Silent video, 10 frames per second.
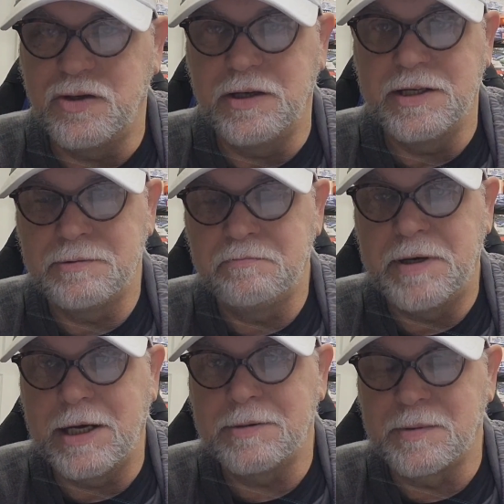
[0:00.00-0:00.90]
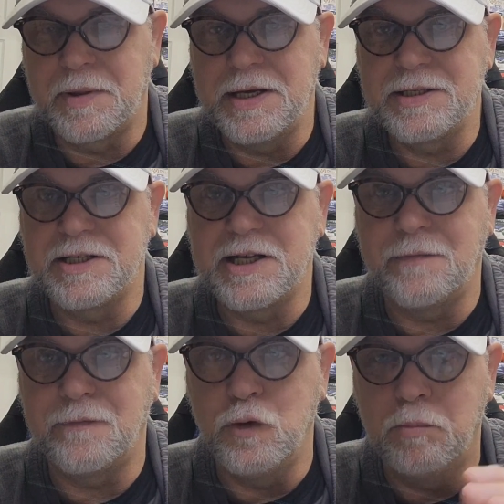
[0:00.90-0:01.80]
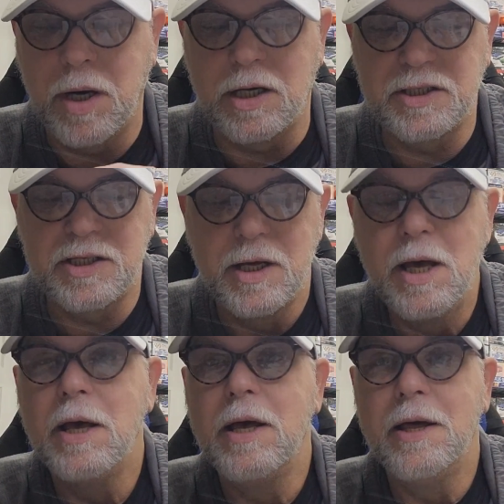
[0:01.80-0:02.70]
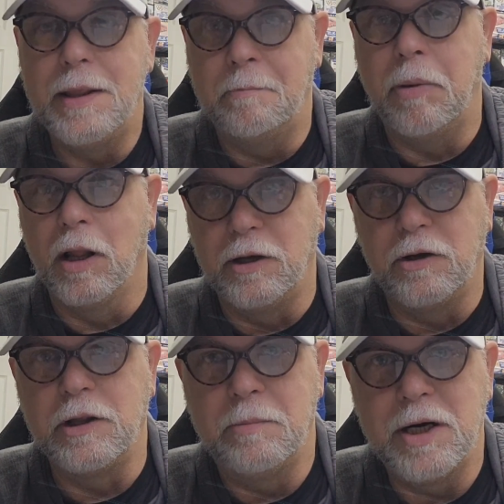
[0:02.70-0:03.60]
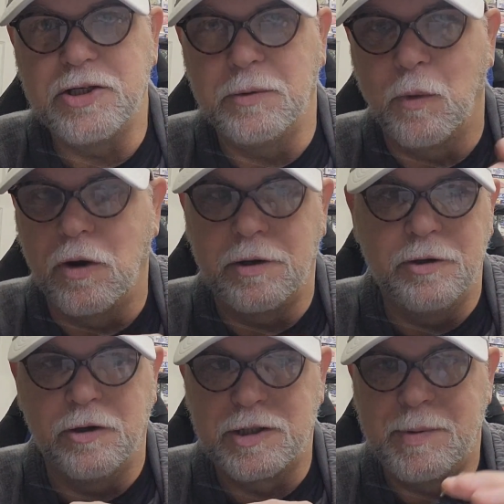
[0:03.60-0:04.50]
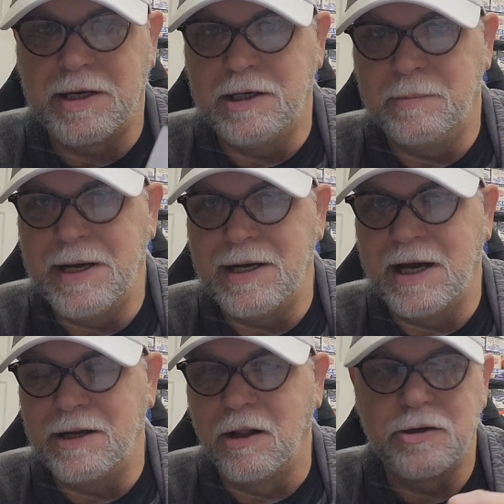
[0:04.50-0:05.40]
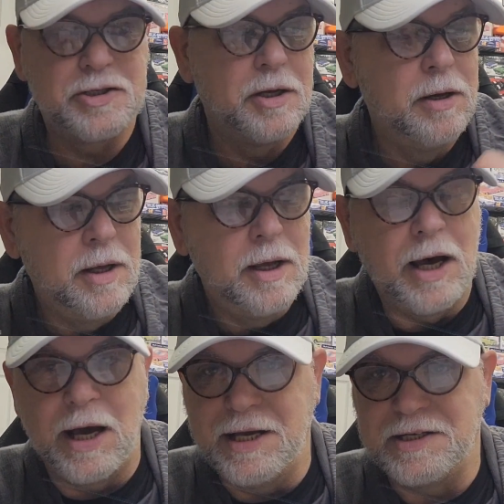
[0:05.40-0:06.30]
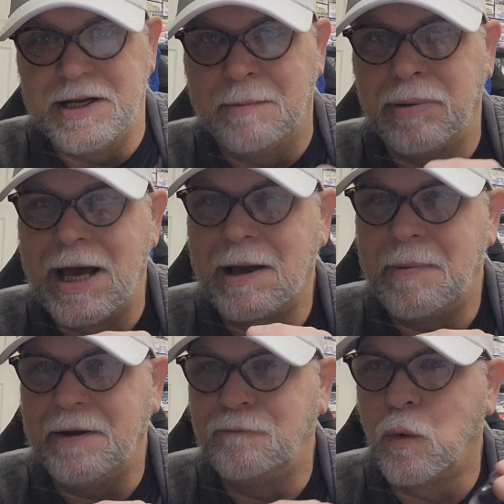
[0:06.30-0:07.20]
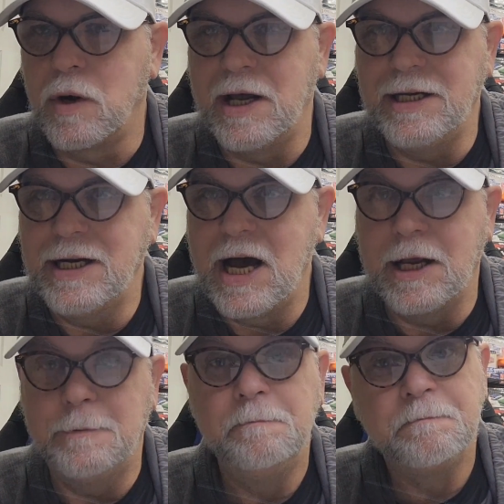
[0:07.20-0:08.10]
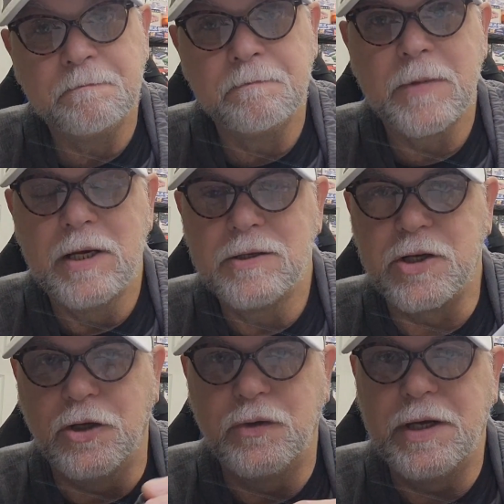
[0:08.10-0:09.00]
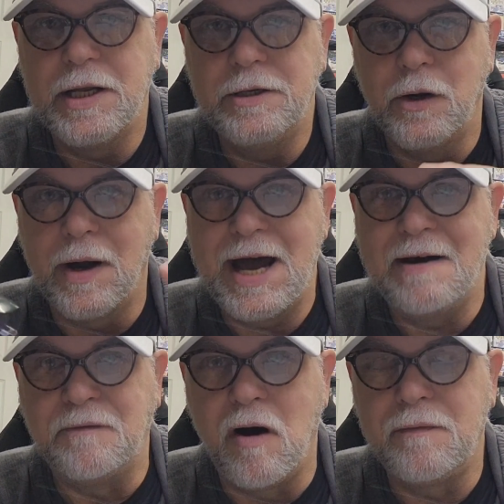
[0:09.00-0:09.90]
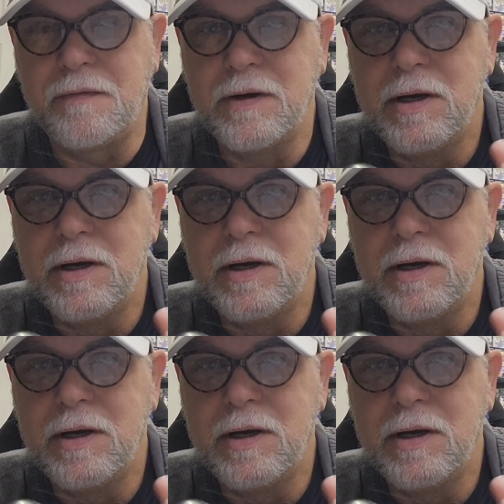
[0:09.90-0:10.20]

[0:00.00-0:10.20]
can pick up some things and save a few bucks. That balling on the budget, where you're expecting to pay $9, as in that black I paid $4.99. So you can get a half off